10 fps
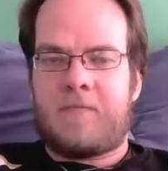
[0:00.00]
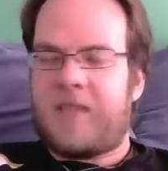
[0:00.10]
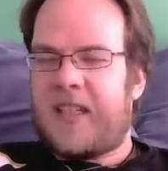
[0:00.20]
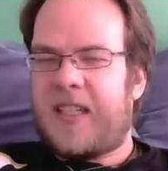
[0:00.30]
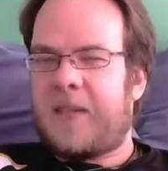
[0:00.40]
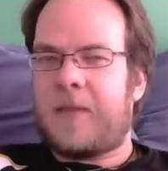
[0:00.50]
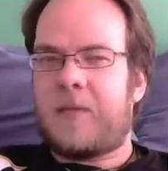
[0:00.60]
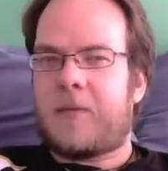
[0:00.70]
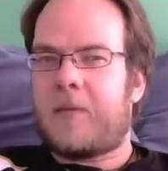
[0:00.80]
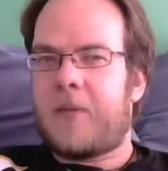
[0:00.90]
I went
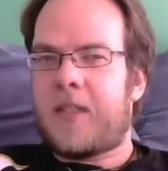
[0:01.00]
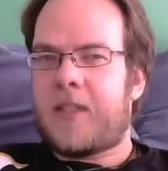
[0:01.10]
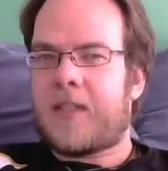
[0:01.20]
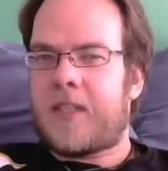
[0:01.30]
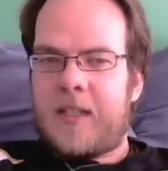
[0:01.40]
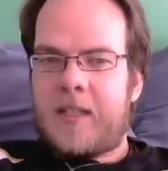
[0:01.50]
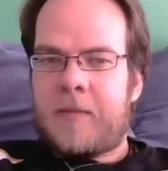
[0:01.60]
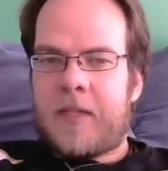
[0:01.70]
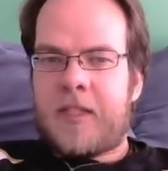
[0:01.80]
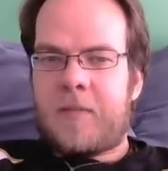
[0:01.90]
with Bully instead. But
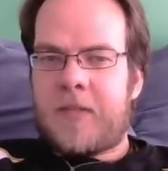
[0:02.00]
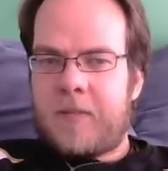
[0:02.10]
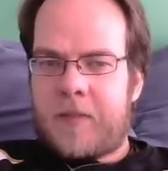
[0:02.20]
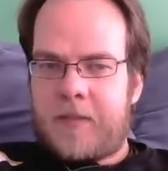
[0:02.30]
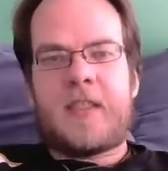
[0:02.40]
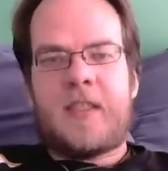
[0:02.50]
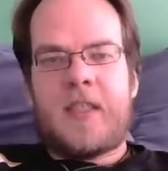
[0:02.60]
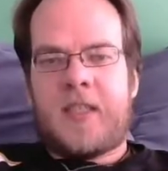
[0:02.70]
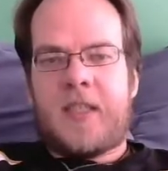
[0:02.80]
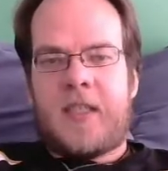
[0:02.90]
in September, I
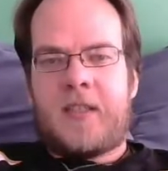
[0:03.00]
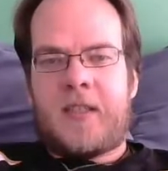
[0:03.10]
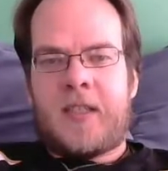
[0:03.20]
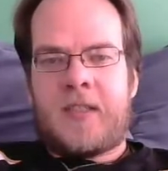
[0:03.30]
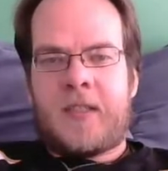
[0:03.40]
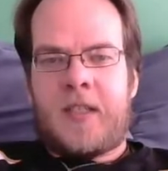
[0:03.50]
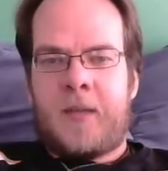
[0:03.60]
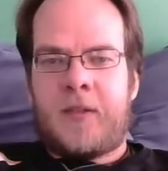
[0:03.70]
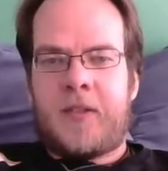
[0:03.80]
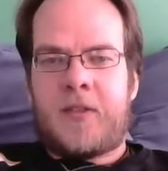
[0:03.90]
decided that I
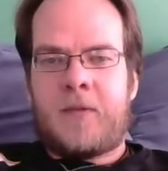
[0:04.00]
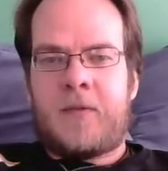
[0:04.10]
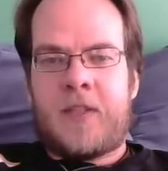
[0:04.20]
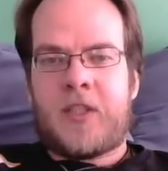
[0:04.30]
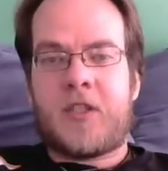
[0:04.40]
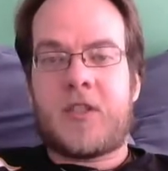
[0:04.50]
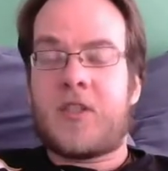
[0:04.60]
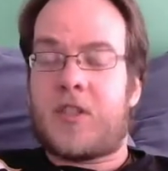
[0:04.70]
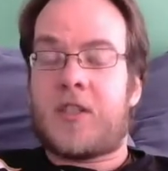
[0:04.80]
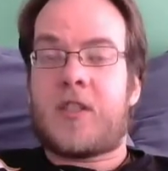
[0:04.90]
wanted to finish
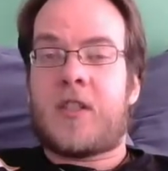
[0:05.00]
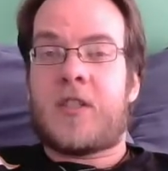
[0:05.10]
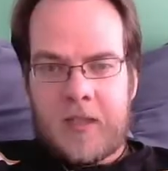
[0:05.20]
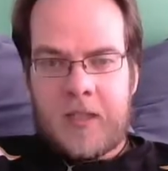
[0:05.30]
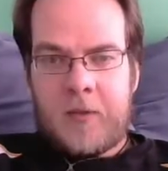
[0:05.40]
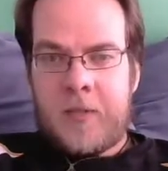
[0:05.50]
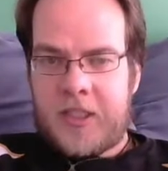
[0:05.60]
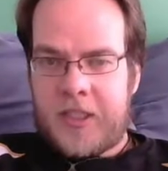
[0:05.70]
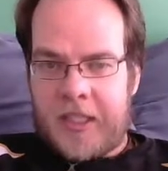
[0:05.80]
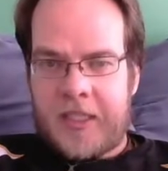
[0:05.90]
Just Cause 2,
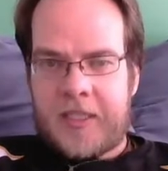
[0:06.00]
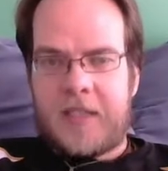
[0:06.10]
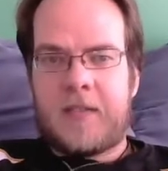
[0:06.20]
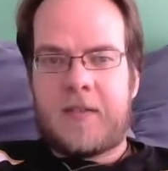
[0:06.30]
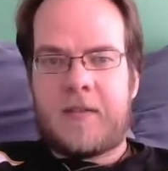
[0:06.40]
which I did.